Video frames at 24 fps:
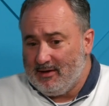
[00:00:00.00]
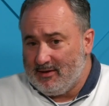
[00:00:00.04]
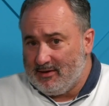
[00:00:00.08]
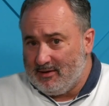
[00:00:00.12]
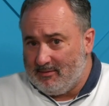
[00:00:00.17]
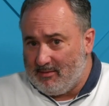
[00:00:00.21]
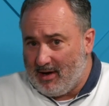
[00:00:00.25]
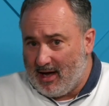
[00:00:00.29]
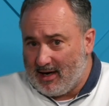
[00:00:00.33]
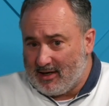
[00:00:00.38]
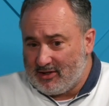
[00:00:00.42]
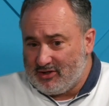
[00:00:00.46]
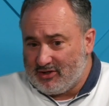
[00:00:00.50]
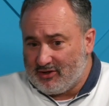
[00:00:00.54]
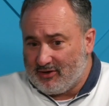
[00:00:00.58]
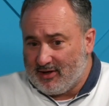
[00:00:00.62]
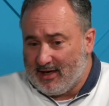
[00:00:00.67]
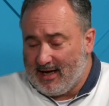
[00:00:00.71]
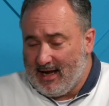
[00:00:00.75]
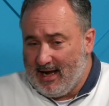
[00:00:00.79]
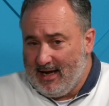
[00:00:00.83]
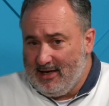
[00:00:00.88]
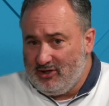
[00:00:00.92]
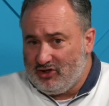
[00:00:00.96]
the
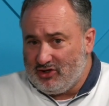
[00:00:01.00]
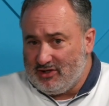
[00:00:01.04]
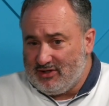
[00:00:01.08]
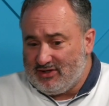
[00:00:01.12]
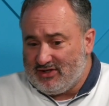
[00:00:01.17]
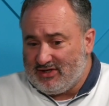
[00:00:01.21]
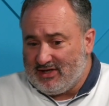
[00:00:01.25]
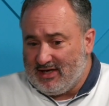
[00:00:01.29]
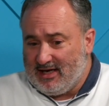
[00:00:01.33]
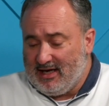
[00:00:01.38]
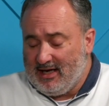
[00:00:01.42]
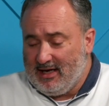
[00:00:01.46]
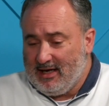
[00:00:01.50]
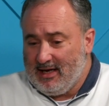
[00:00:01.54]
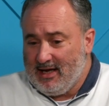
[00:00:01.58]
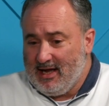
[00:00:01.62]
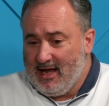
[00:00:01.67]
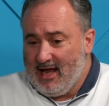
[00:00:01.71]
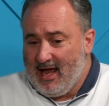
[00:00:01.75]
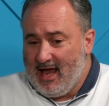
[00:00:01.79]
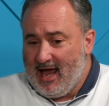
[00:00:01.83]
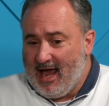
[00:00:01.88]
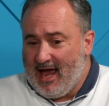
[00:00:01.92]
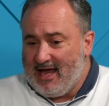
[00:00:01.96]
monitoring agency,
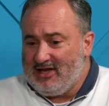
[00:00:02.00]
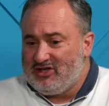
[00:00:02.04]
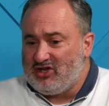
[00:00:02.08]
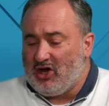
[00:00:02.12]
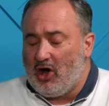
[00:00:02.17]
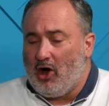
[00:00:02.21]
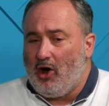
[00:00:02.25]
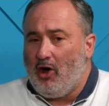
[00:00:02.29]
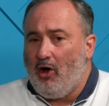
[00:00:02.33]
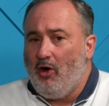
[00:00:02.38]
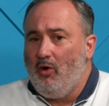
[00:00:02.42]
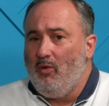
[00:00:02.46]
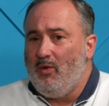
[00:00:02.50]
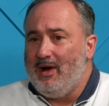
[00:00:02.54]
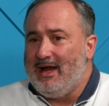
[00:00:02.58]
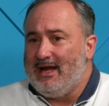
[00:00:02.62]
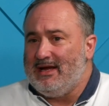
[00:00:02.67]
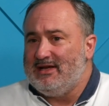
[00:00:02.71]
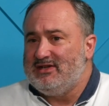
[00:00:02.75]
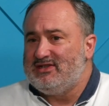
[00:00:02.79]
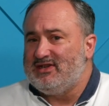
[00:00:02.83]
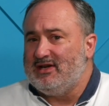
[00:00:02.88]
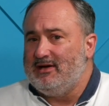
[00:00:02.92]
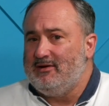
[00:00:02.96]
has
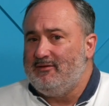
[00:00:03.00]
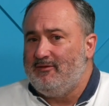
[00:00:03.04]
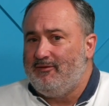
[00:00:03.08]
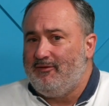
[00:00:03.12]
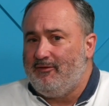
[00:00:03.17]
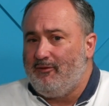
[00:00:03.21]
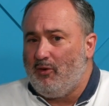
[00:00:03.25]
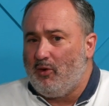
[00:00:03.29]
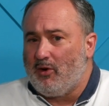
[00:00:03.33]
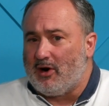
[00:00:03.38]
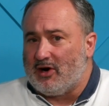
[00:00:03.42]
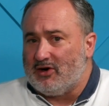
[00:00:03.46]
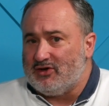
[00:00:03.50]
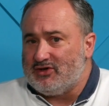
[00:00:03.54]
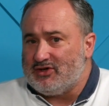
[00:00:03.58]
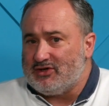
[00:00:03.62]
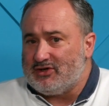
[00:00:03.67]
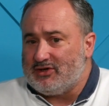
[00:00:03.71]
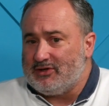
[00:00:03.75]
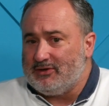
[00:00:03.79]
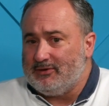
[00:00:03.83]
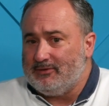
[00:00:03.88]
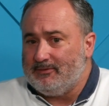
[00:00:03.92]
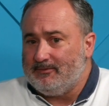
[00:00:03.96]
always
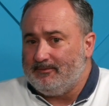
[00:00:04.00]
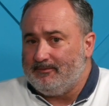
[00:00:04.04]
enforced.